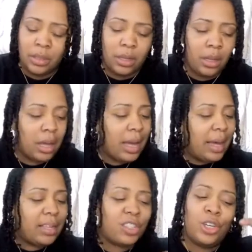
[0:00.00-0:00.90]

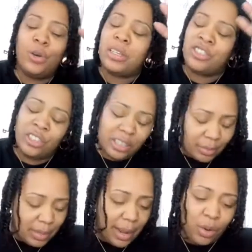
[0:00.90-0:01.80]
and security shut him
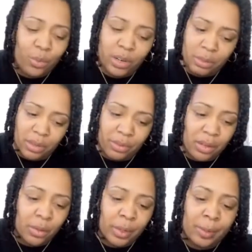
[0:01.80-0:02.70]
down real motherfucking
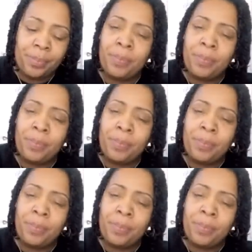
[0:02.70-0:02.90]
quick.